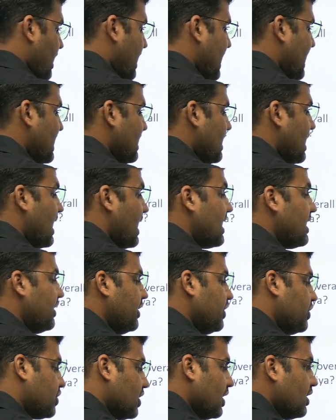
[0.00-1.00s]
in
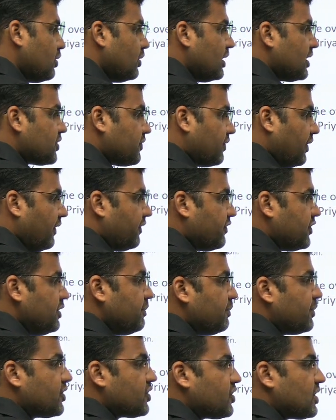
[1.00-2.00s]
addition to this
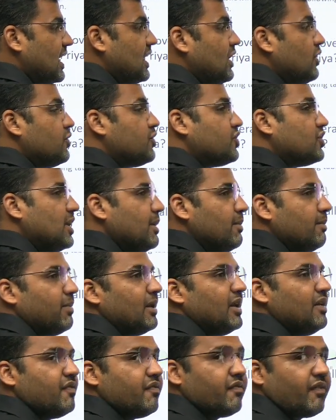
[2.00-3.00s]
50%, you
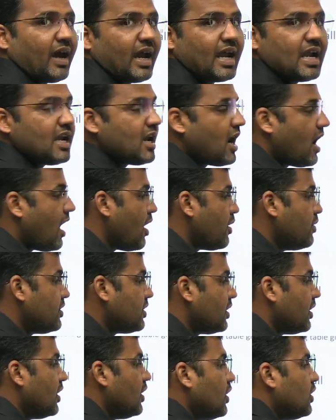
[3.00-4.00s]
simply find
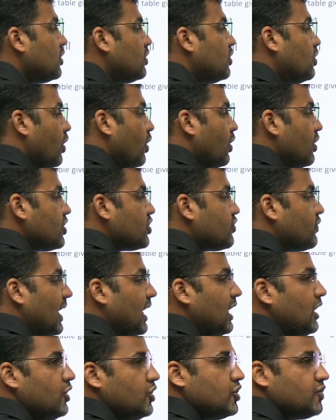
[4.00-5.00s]
out those
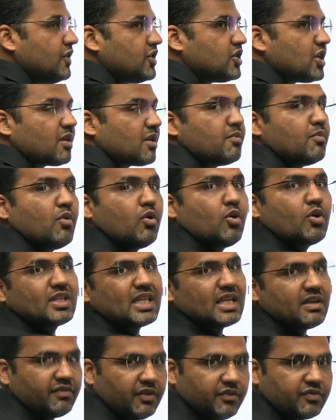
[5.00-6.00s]
values which are more
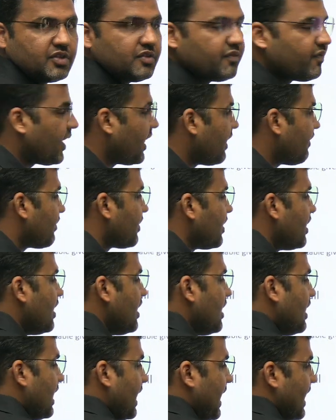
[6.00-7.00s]
than 55.
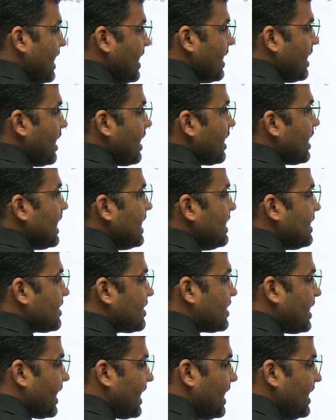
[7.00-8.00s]
Here in the
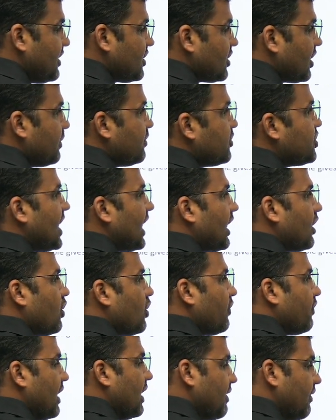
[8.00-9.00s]
second subject
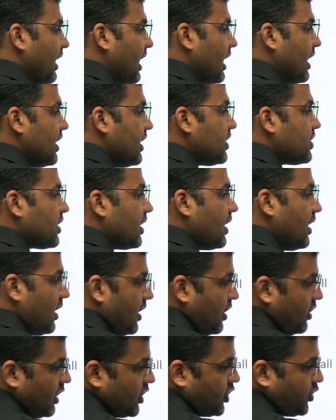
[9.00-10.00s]
of English,
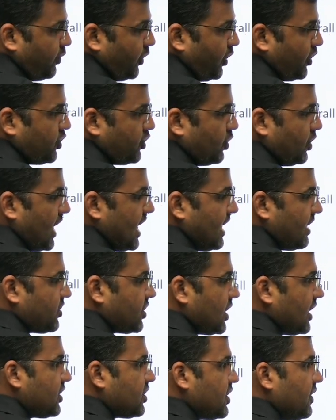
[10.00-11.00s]
you're supposed to take
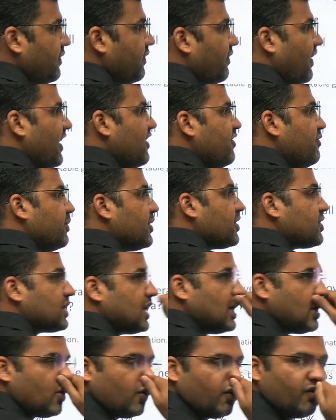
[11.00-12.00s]

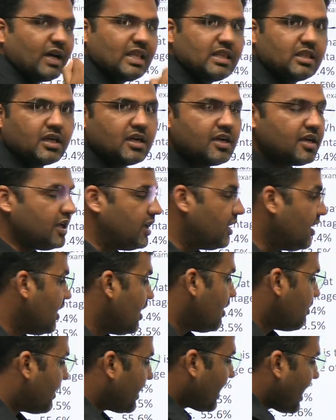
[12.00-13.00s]
65% of 130,
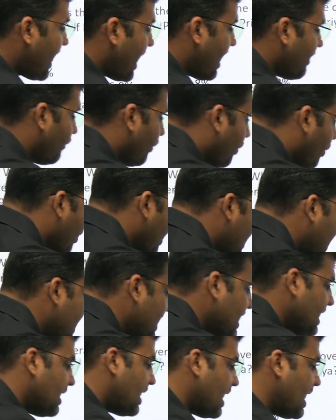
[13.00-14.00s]
but I have
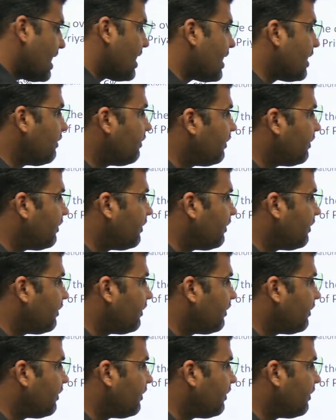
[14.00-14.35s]
already taken